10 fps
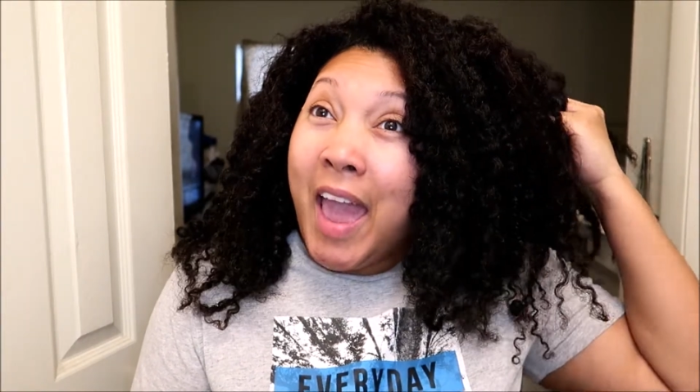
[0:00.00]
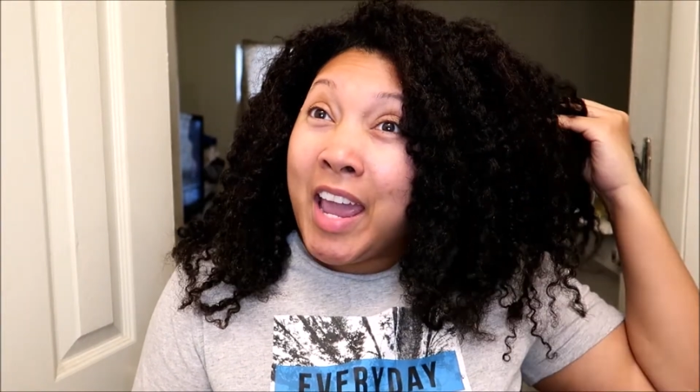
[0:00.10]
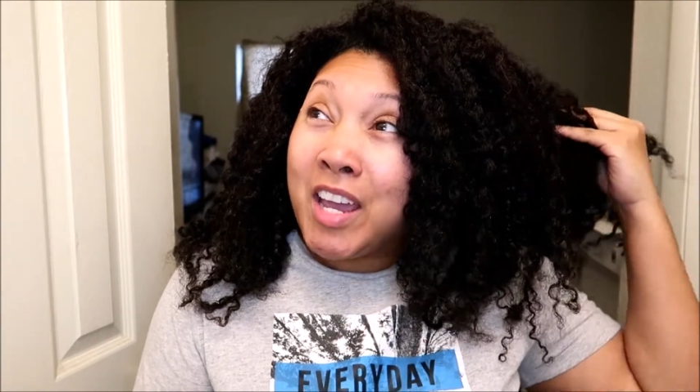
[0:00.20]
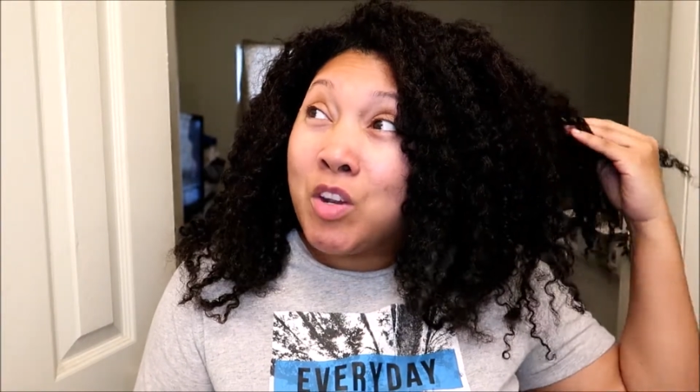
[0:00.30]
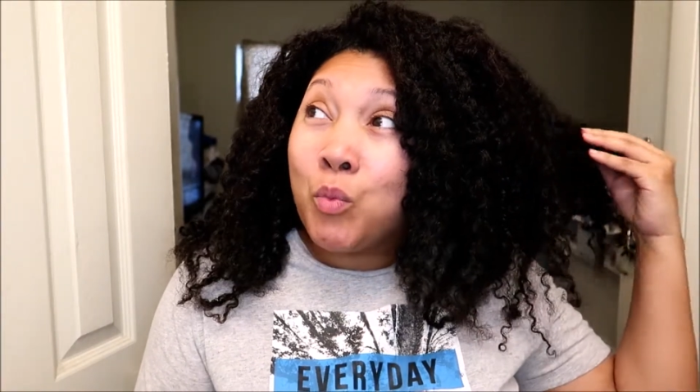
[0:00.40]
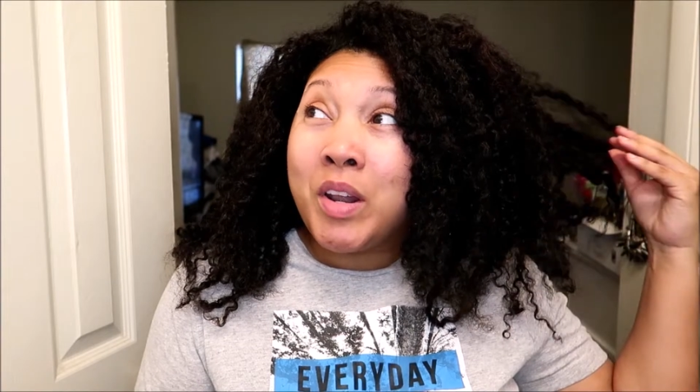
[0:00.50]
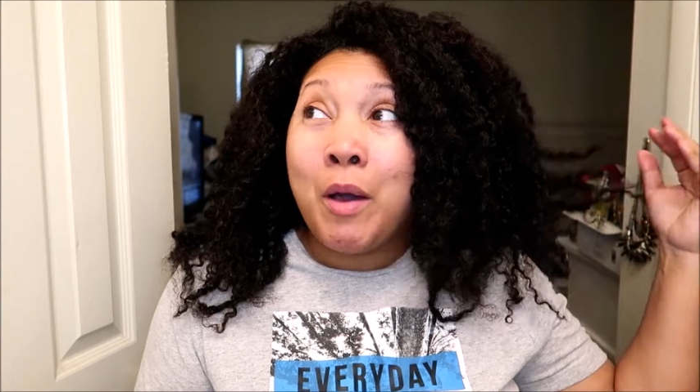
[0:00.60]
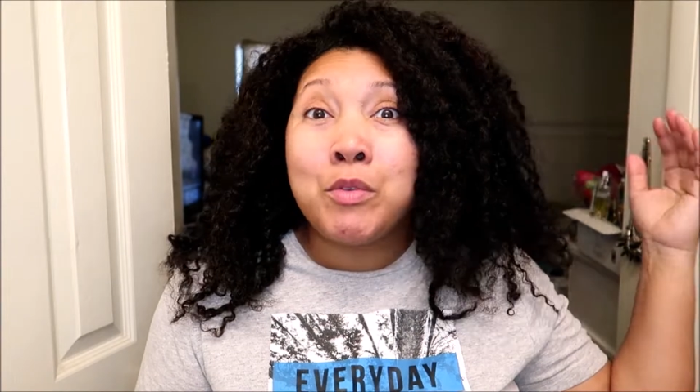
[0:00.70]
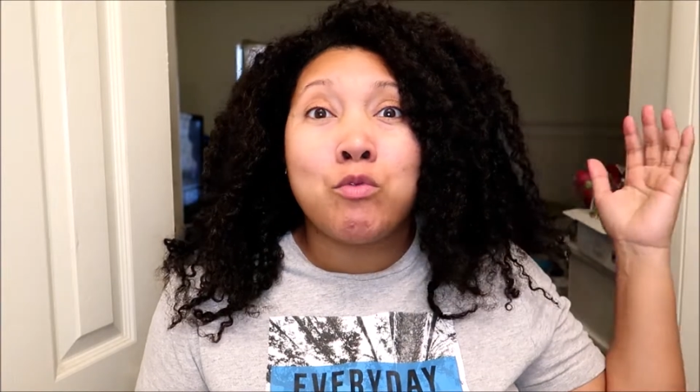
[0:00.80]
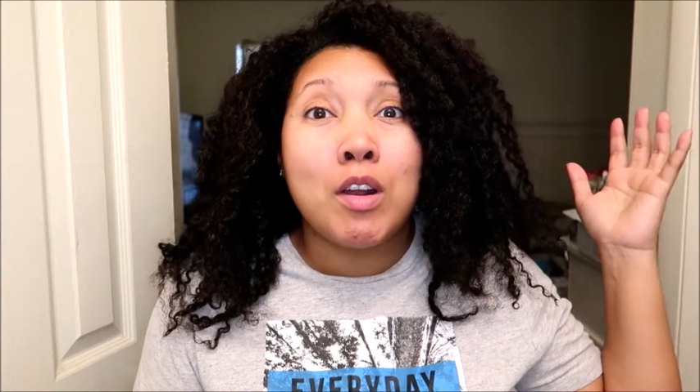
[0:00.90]
And when
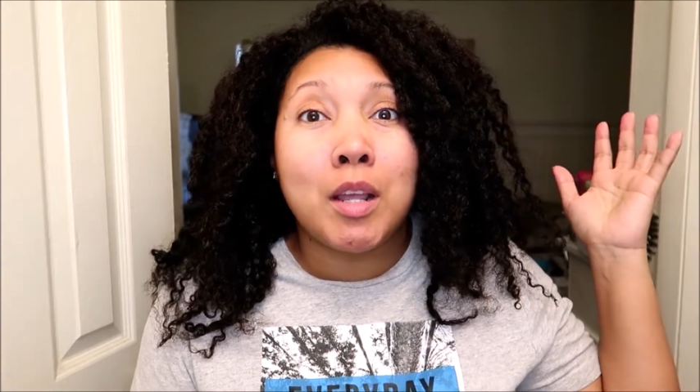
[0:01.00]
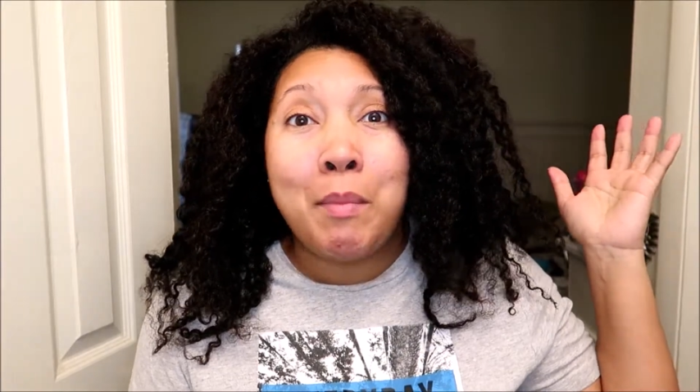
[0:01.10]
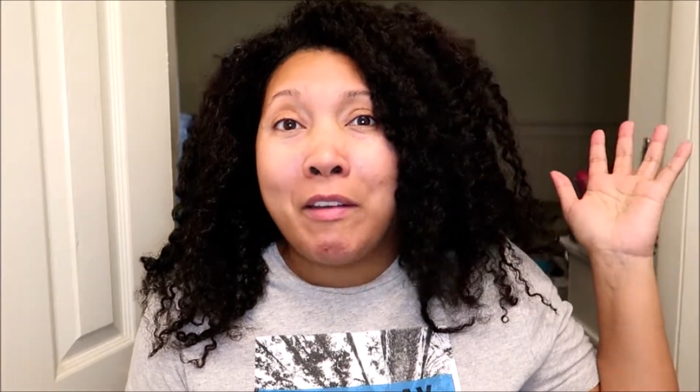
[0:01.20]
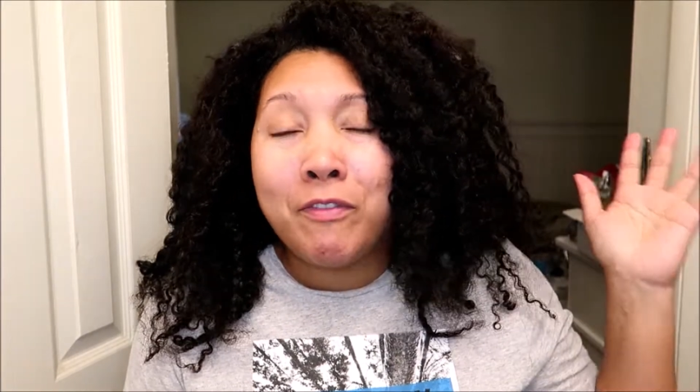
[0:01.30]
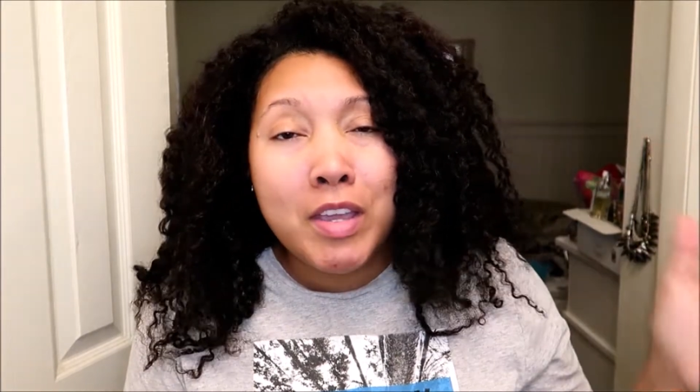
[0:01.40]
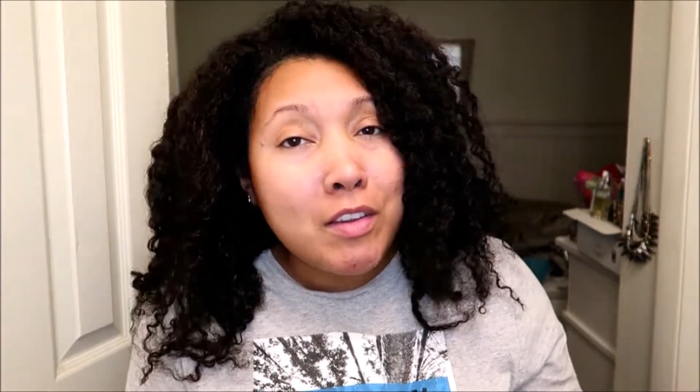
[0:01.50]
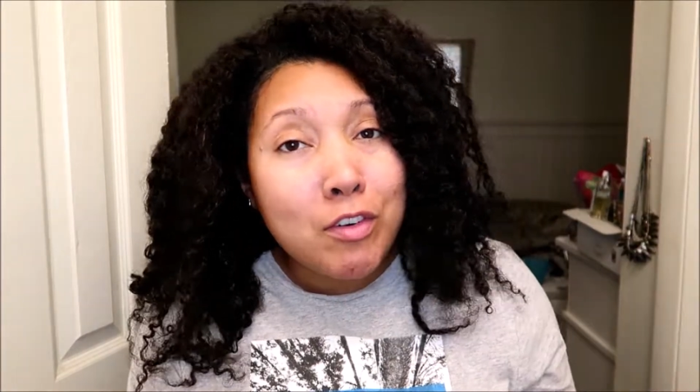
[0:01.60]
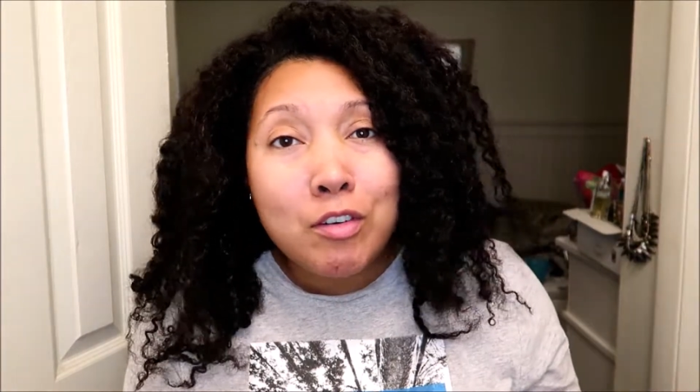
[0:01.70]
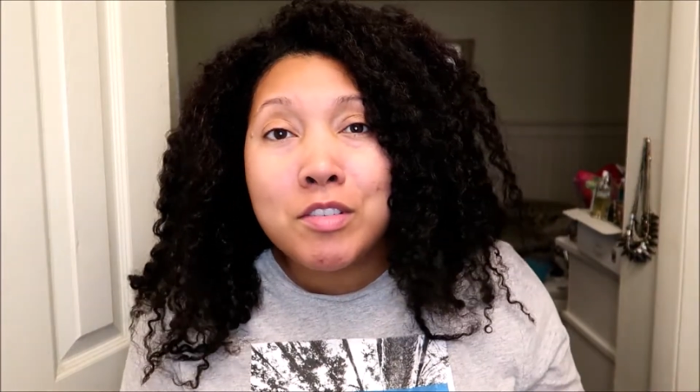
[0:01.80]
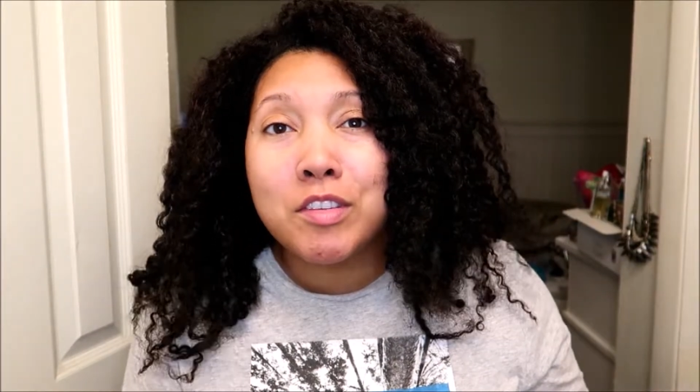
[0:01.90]
I was running my
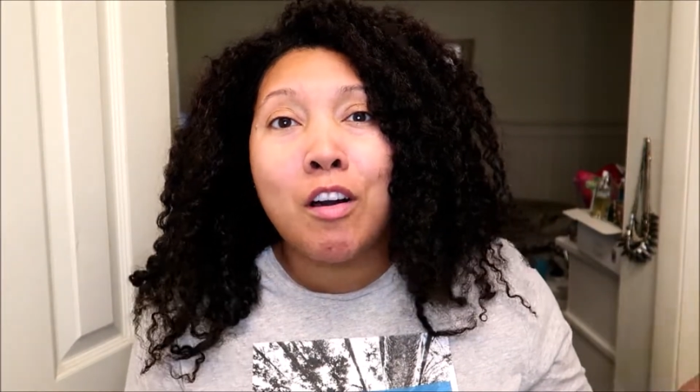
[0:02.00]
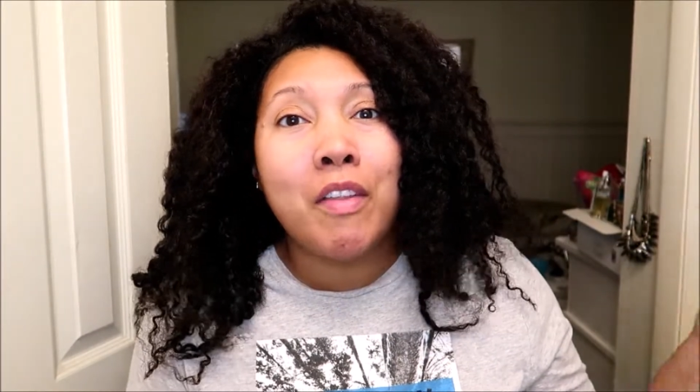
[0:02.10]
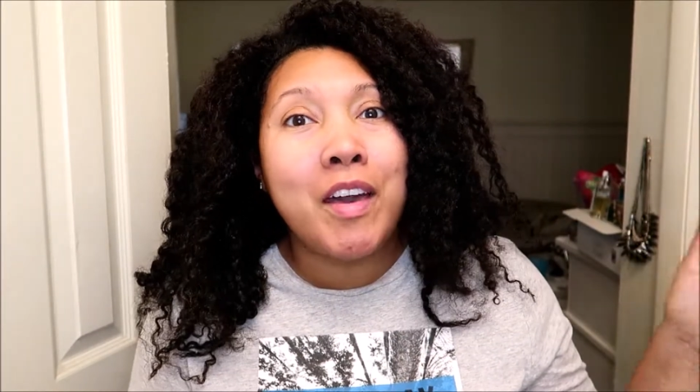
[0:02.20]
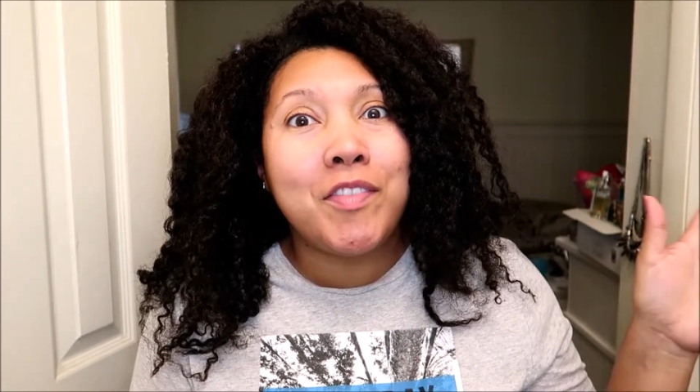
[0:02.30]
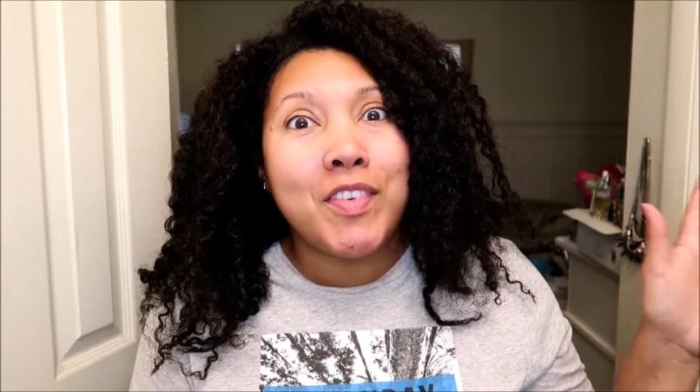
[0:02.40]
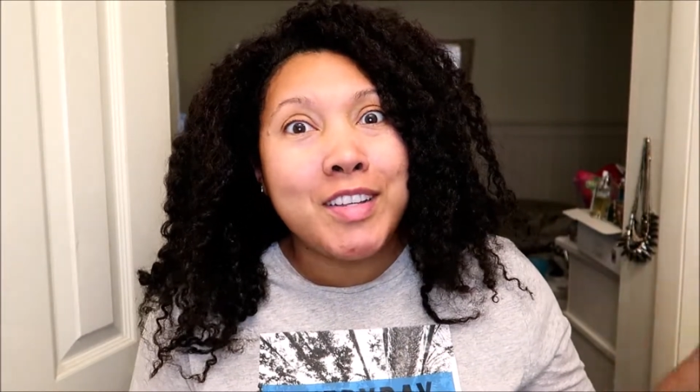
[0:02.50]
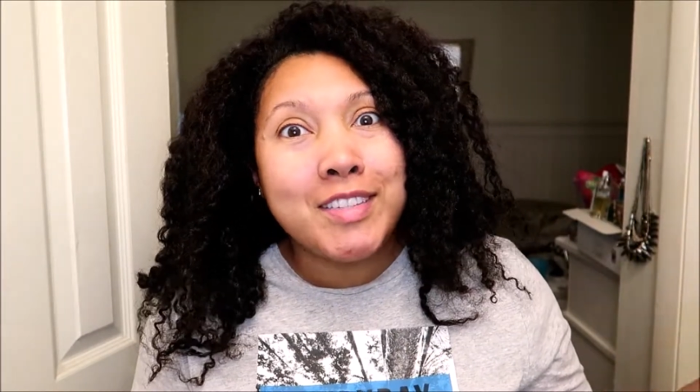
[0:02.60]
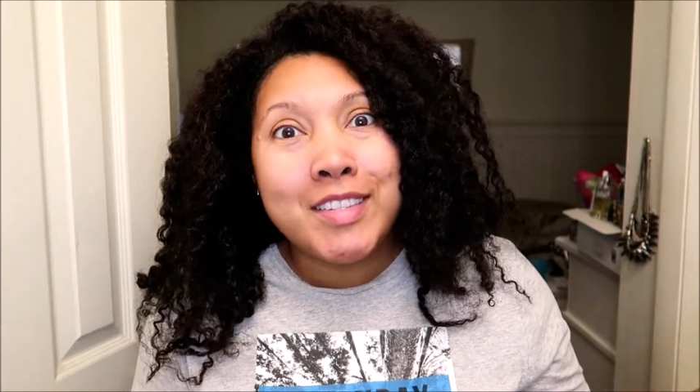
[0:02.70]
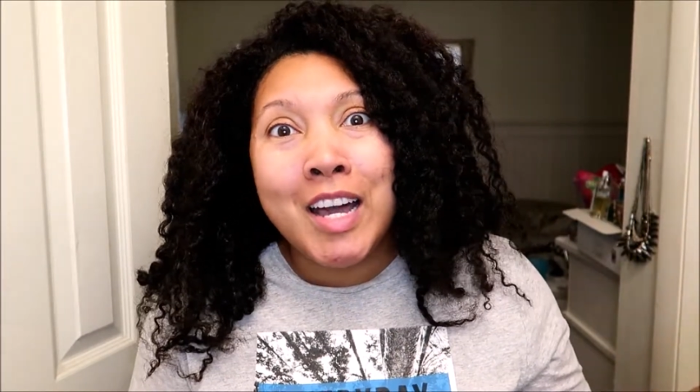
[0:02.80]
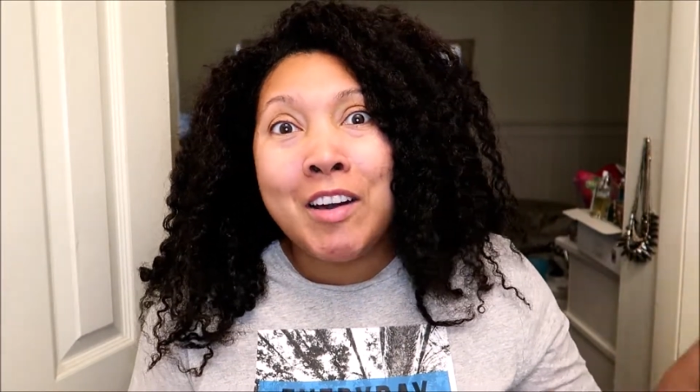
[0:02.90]
fevers and all that
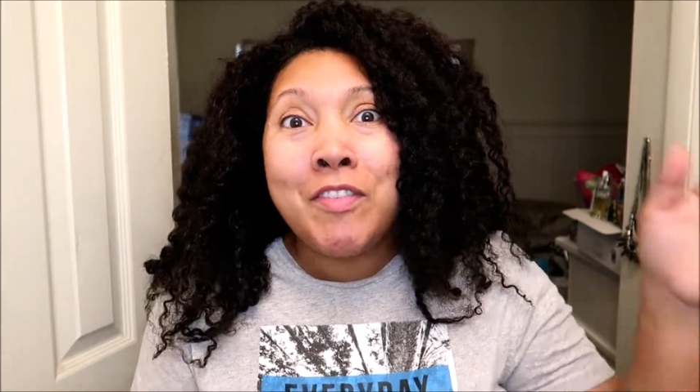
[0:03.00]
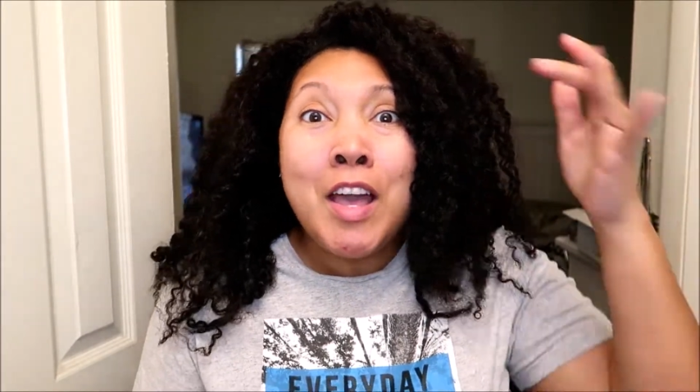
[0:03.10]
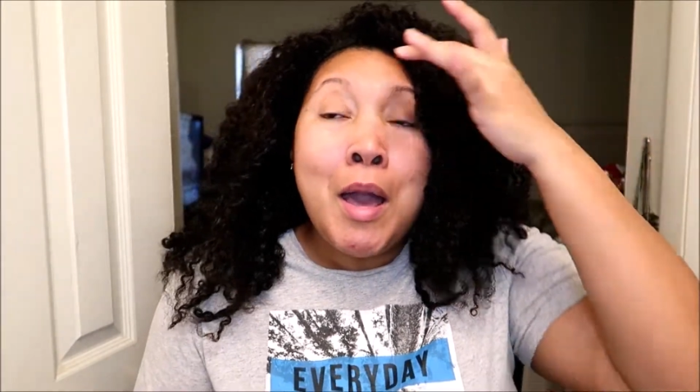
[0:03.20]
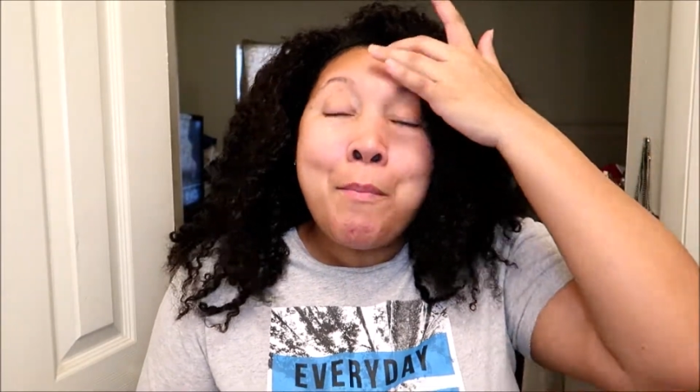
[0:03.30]
fun stuff,